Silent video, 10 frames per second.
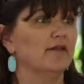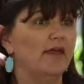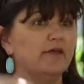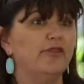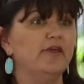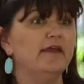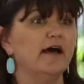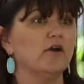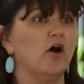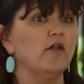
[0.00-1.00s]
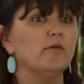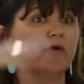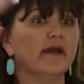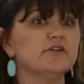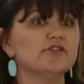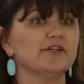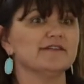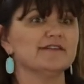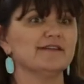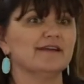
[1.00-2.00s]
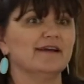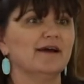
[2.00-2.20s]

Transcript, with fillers: they thin out all the branches.